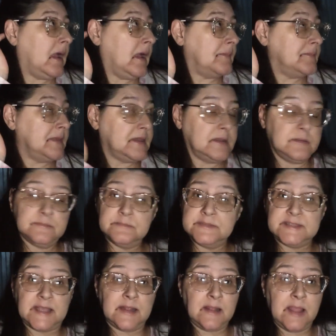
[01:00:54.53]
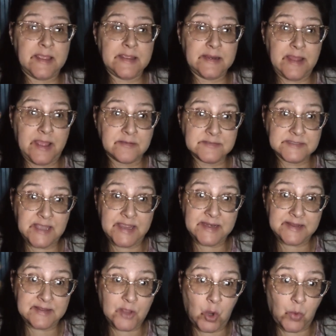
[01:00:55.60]
Um, the sunlight
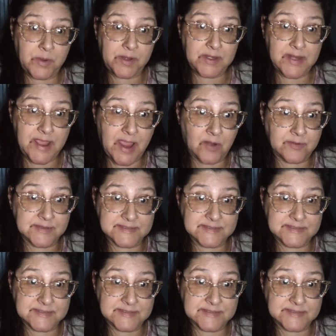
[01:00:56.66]
outside is going down.